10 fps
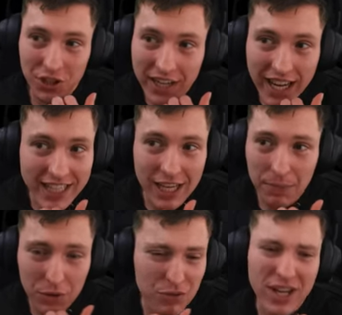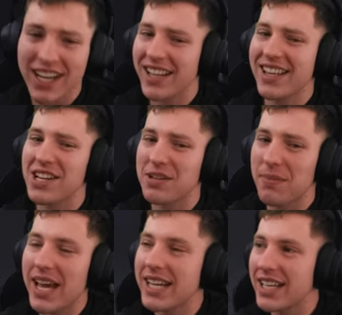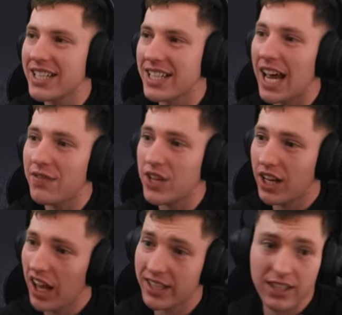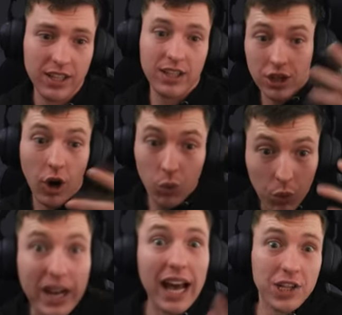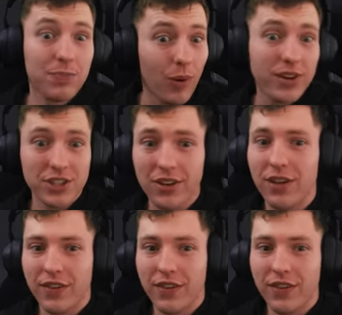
considering our keeper really doesn't make any saves at, like, you know, win us points or